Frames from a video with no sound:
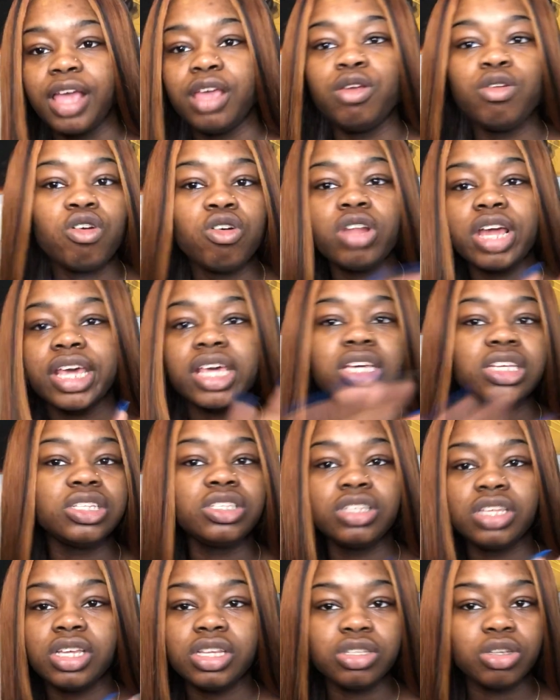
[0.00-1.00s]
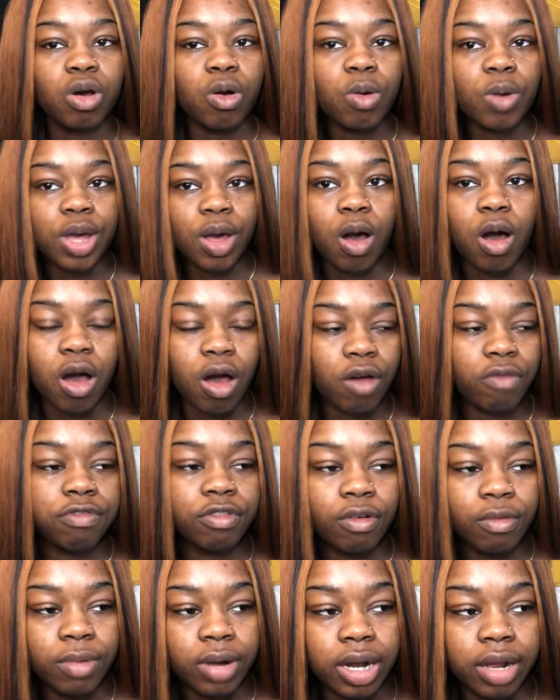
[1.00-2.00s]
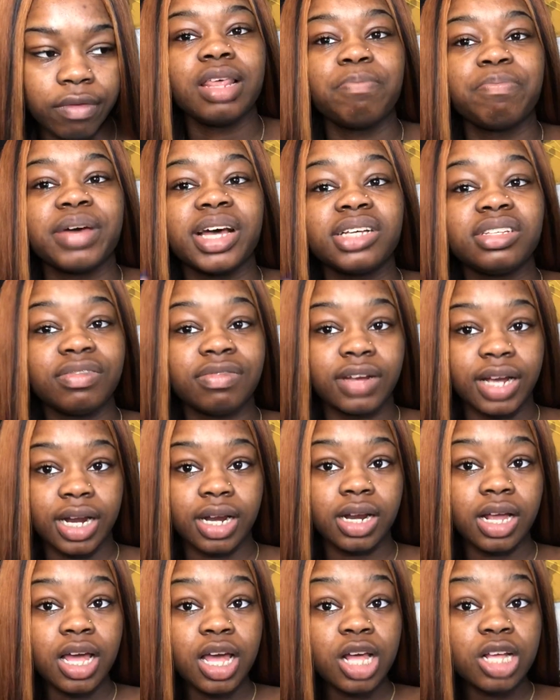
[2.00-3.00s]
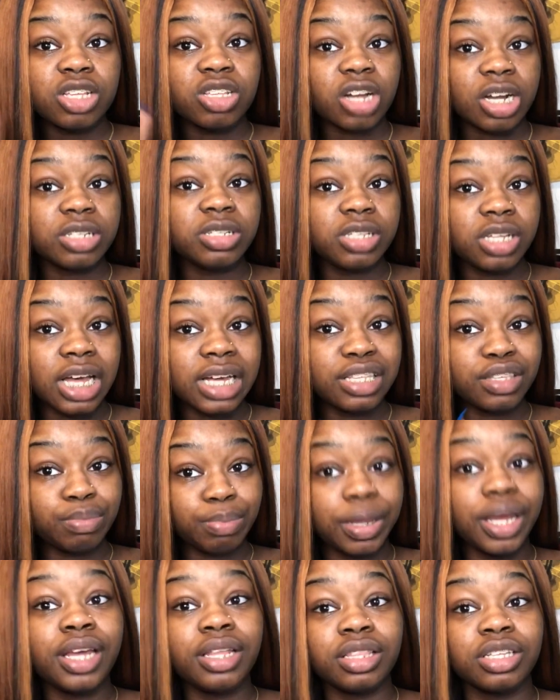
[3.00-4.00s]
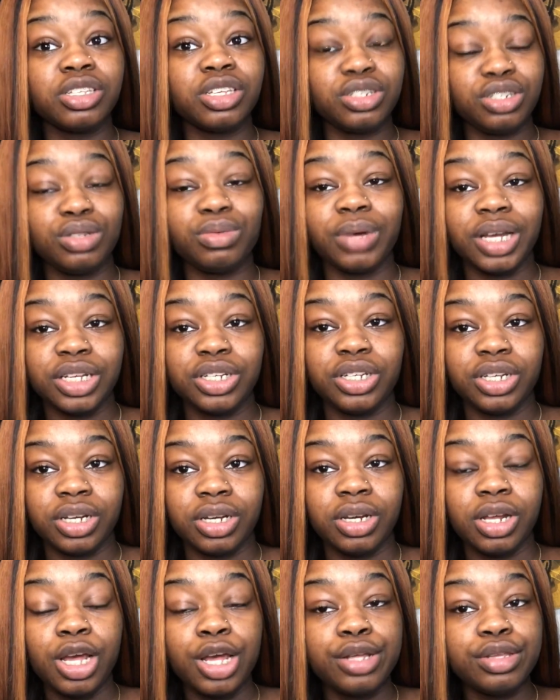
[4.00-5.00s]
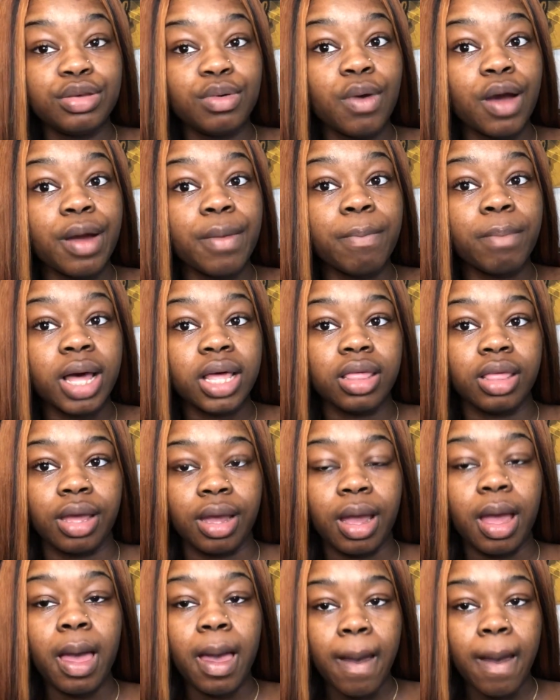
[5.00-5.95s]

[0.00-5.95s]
You know, like he's going off or whatever. The best friend starts to explain the situation to her mother.